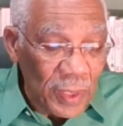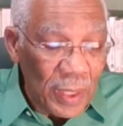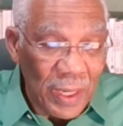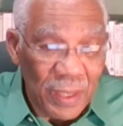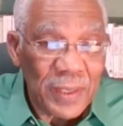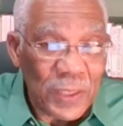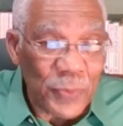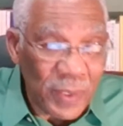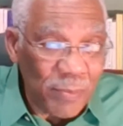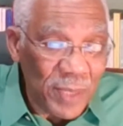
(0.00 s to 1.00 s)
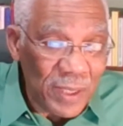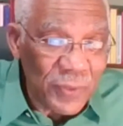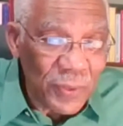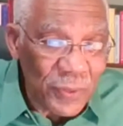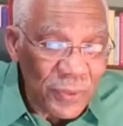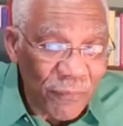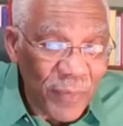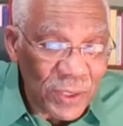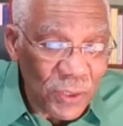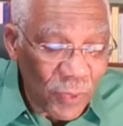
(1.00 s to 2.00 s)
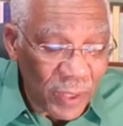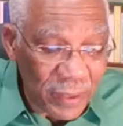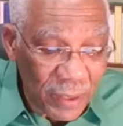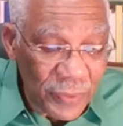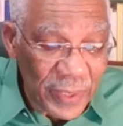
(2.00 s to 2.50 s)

And that's what it means, you've met your Waterloo,